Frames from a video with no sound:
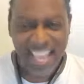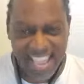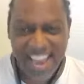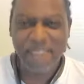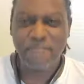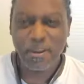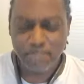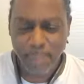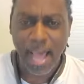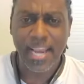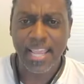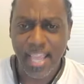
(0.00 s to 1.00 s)

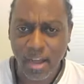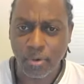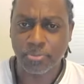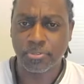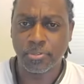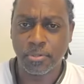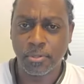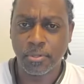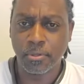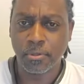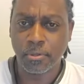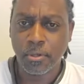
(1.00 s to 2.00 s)
everybody else.
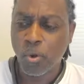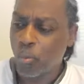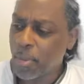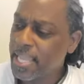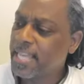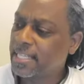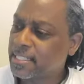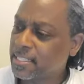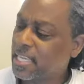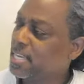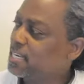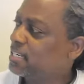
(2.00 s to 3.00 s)
We need to
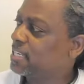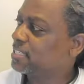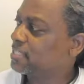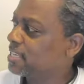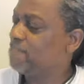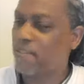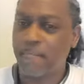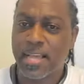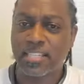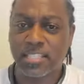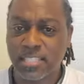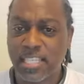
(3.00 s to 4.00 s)
send this
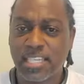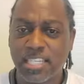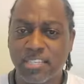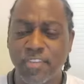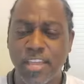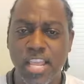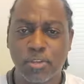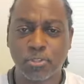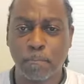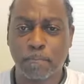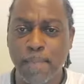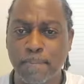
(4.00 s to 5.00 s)
information, send this video to
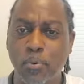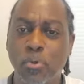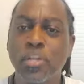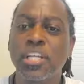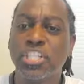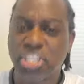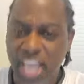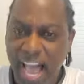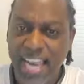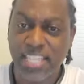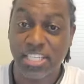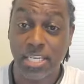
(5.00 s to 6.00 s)
people
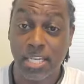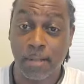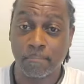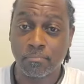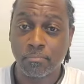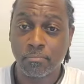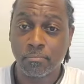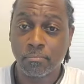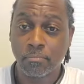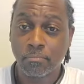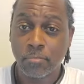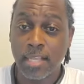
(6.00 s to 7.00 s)
challenging them
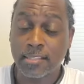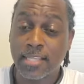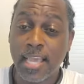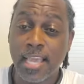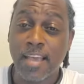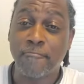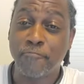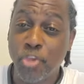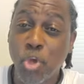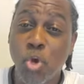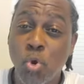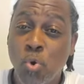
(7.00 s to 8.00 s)
and say, if
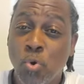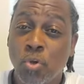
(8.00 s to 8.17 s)
you're